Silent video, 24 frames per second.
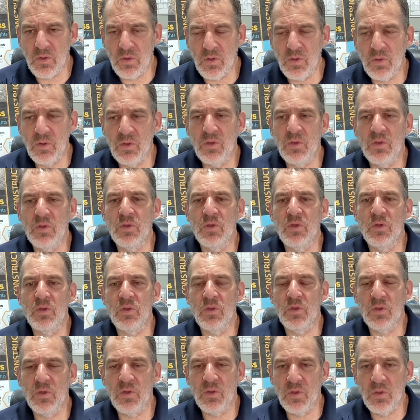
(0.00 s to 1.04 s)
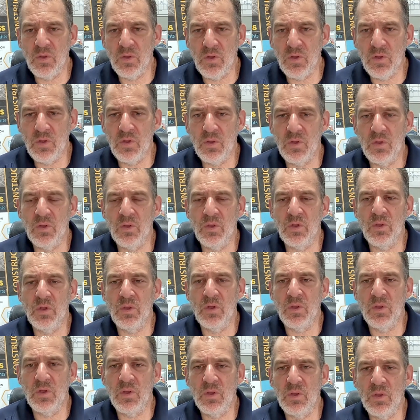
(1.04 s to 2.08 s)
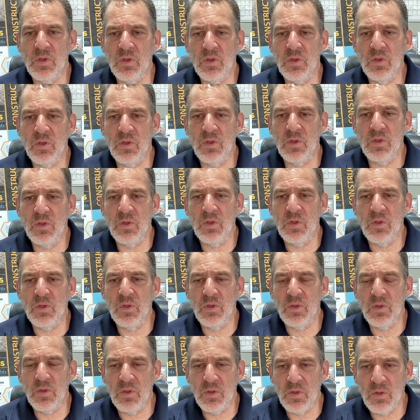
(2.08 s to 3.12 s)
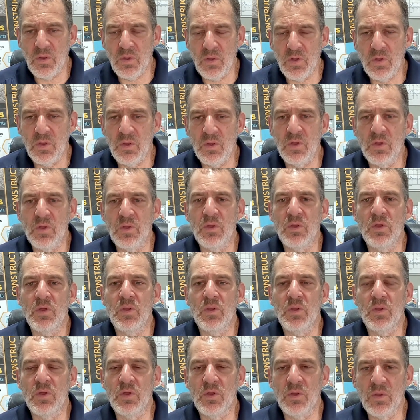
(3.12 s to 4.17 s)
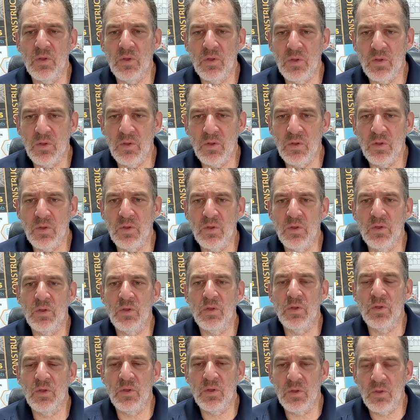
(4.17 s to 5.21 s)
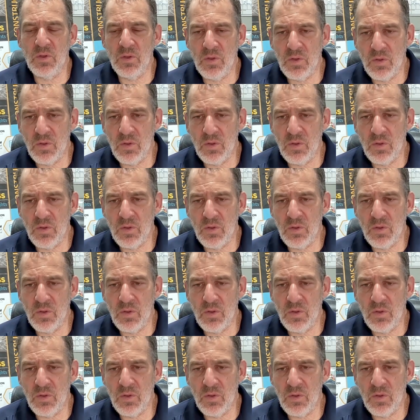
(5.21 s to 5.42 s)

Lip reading: (silent)